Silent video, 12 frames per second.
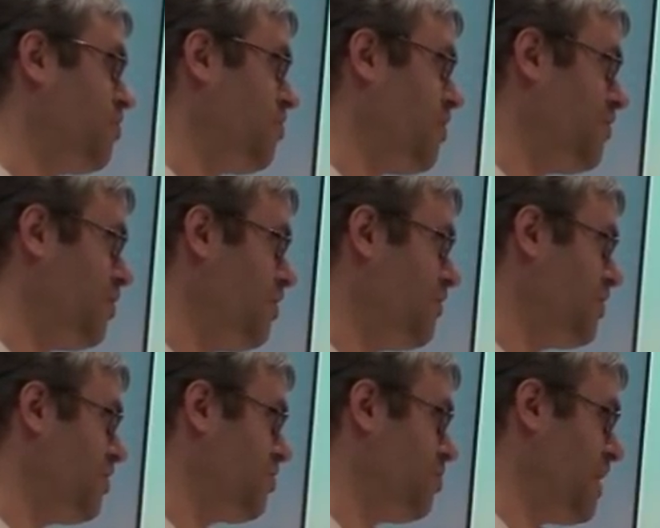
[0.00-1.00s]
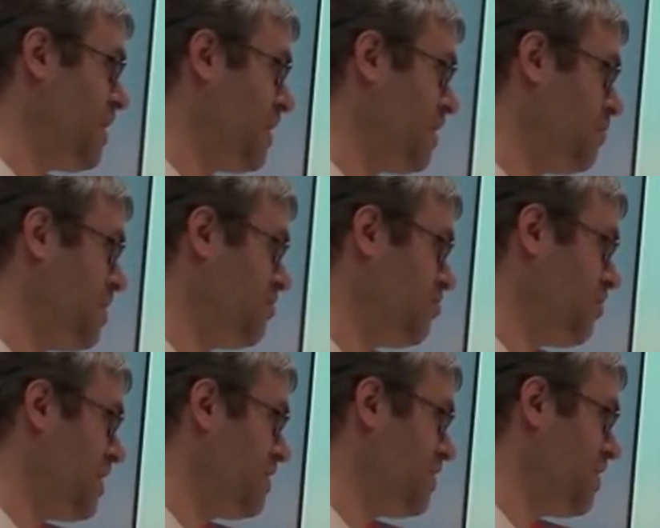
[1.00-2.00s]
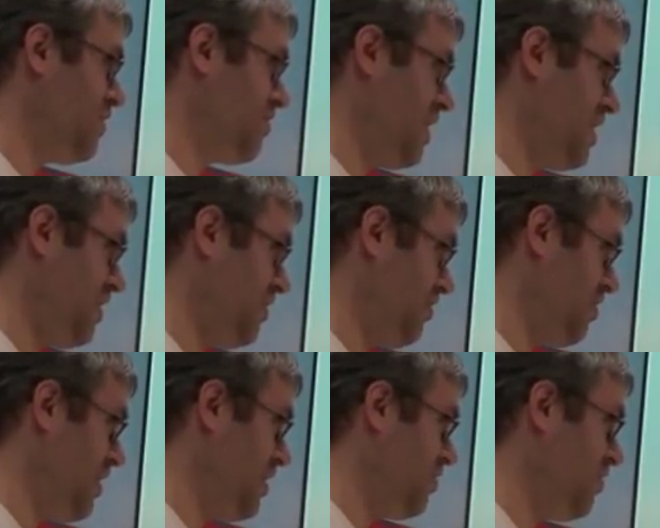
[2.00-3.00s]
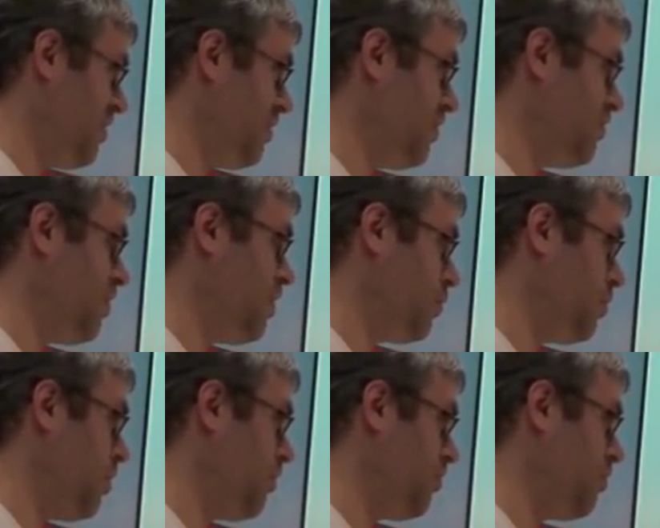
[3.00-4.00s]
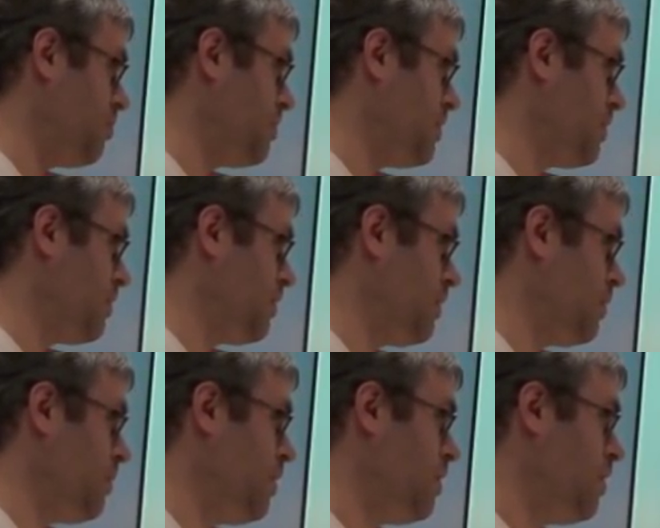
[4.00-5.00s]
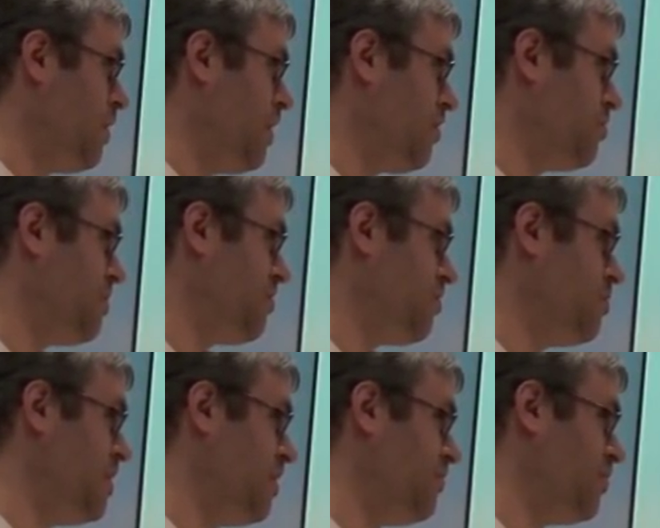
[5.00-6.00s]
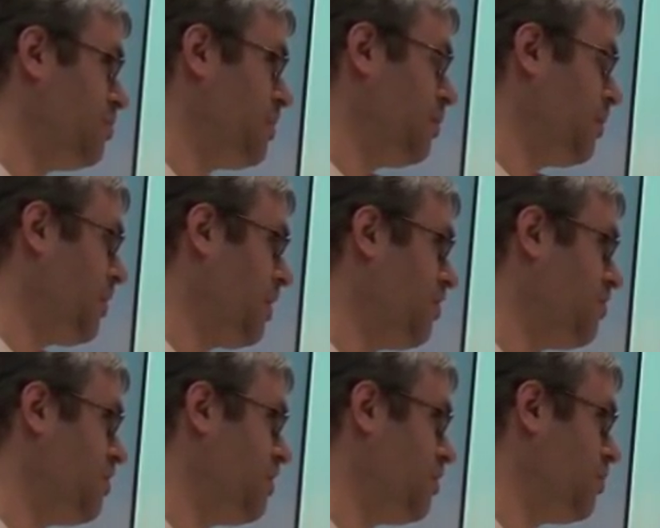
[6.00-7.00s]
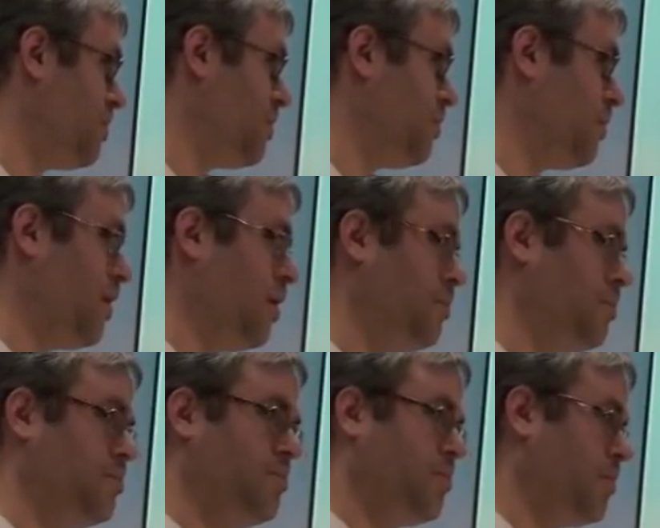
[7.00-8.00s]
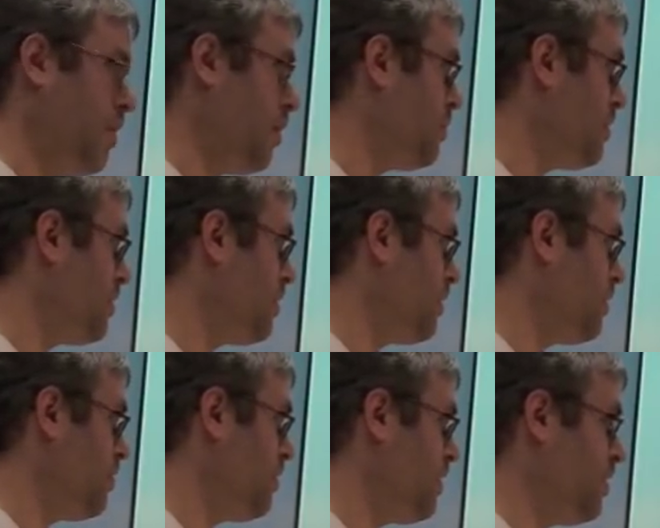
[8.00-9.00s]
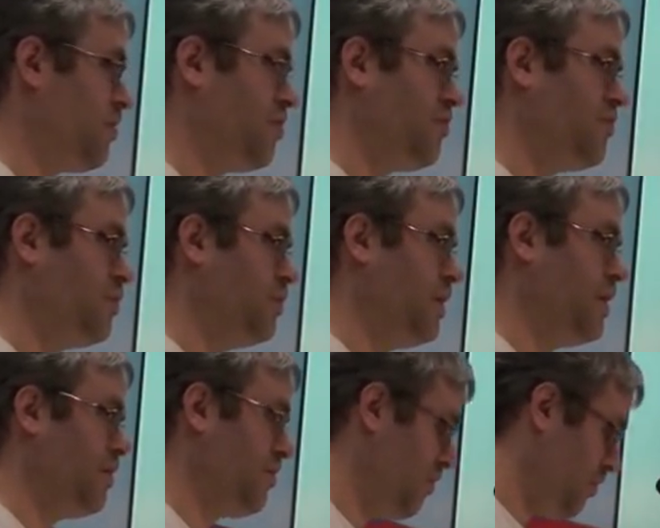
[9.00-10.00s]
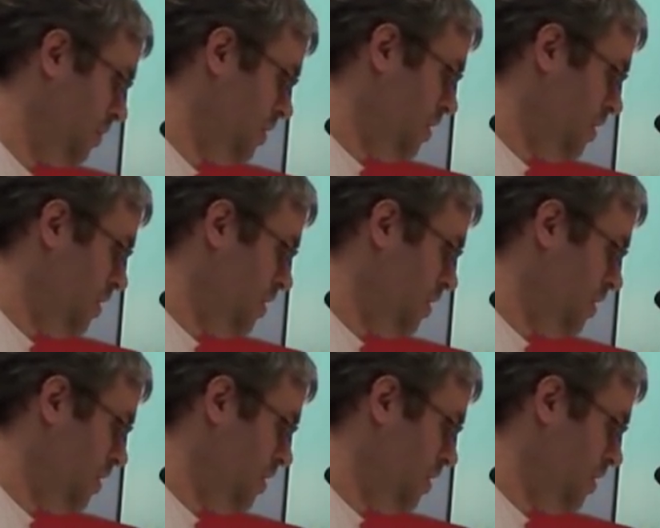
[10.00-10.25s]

several of his major ideas, and his legacy. The talk will also be has been submitted for publication, and it'll be up probably in the next few days.